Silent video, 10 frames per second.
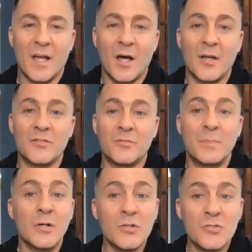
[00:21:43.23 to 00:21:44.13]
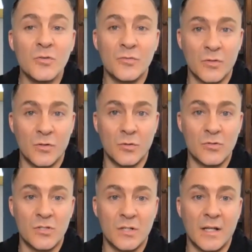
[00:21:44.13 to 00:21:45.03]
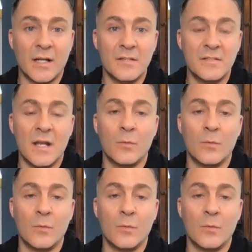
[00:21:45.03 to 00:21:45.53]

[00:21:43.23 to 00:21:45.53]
a spiritual solution, like I said,